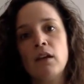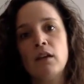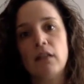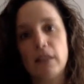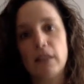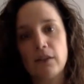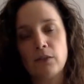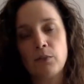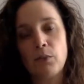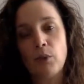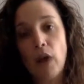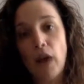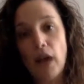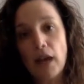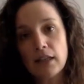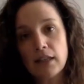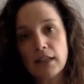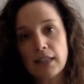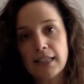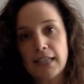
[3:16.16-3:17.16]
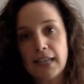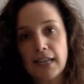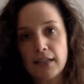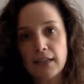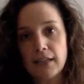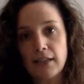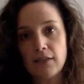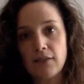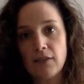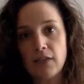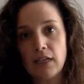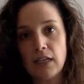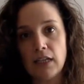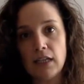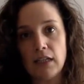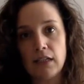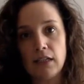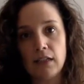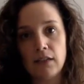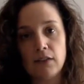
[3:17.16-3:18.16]
let's practice
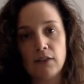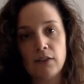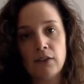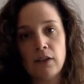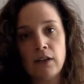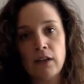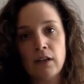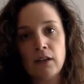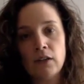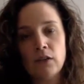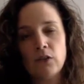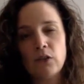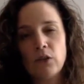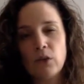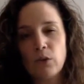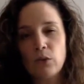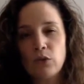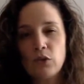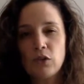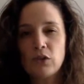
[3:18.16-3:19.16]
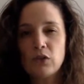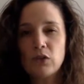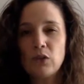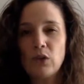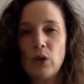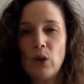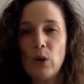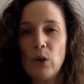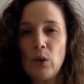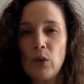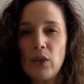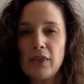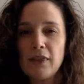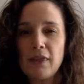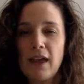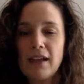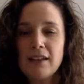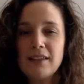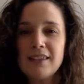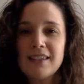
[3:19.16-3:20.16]
activities. So just know that
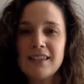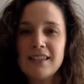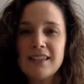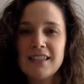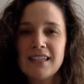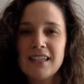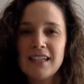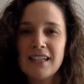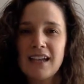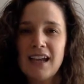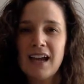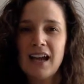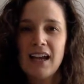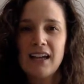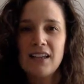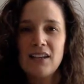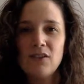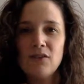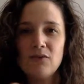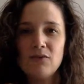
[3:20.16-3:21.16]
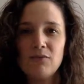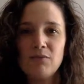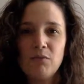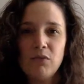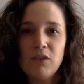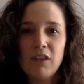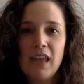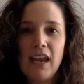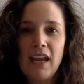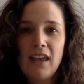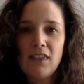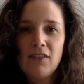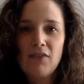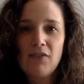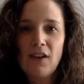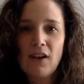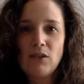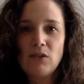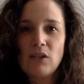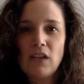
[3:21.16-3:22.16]
that's to kind of lay the
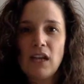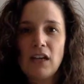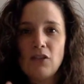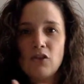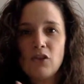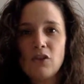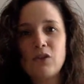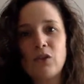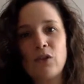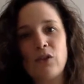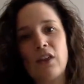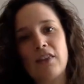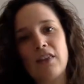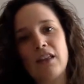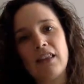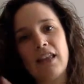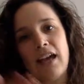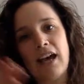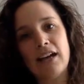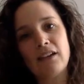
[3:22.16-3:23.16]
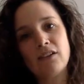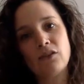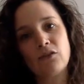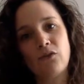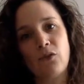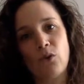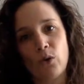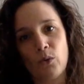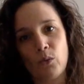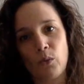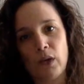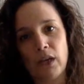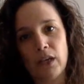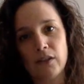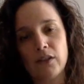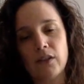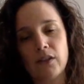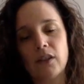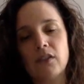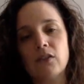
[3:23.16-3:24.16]
foundation so that the last 4
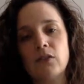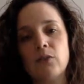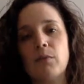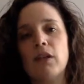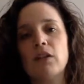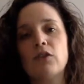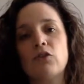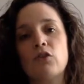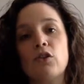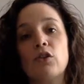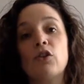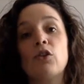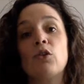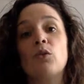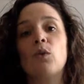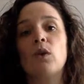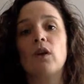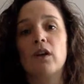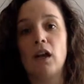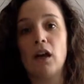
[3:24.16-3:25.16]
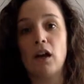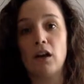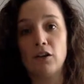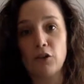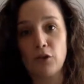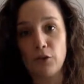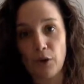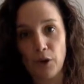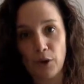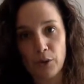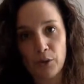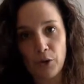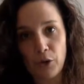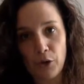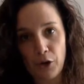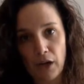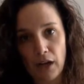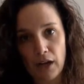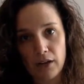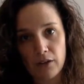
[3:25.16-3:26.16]
weeks of the semester you're working on your own
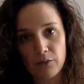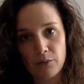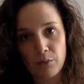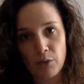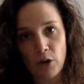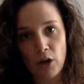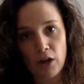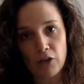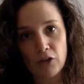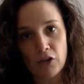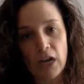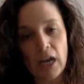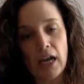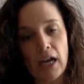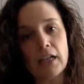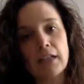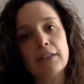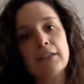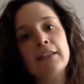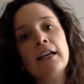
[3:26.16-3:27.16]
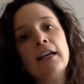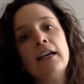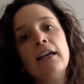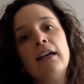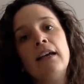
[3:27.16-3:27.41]
creative projects,